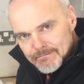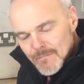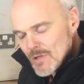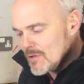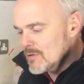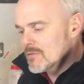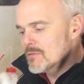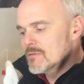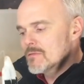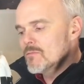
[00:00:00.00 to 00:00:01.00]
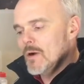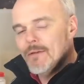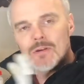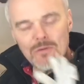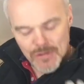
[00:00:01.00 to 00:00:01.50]
so
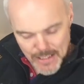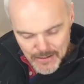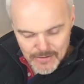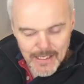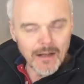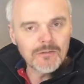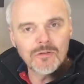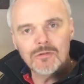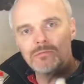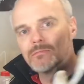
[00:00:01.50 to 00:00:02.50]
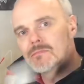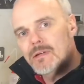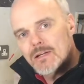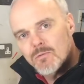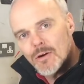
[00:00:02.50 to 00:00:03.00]
whatever you set your dial to
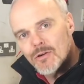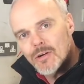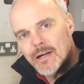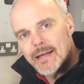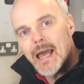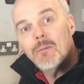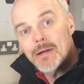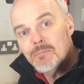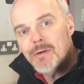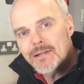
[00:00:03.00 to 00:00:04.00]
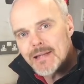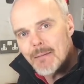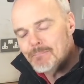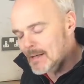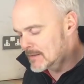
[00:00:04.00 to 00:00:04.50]
is what you're going to get when you press
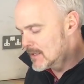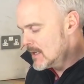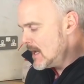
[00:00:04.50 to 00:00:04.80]
that button,